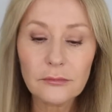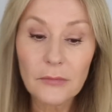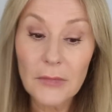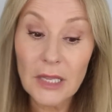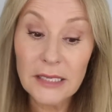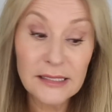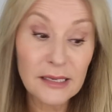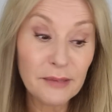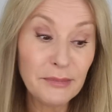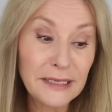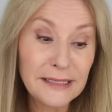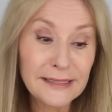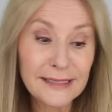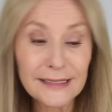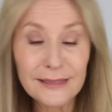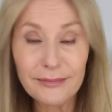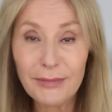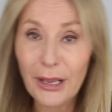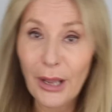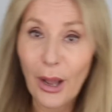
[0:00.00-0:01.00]
somebody
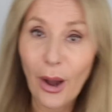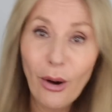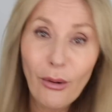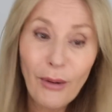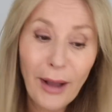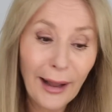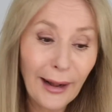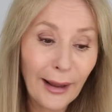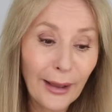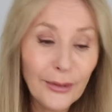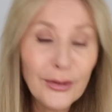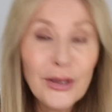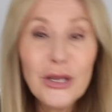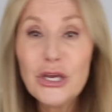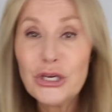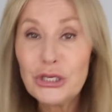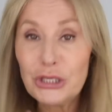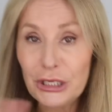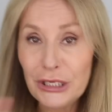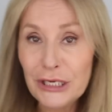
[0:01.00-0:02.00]
said to me, oh, hello,
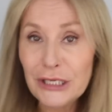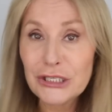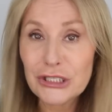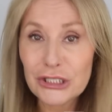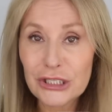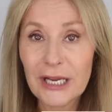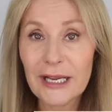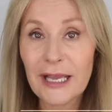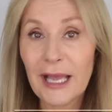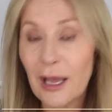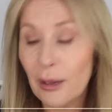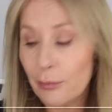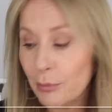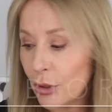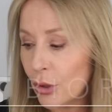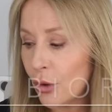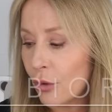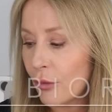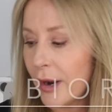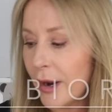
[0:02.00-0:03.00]
you need to check out
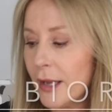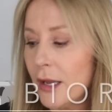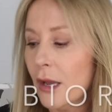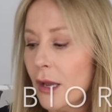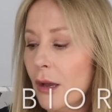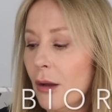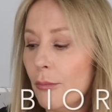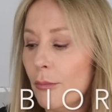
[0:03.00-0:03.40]
Biore.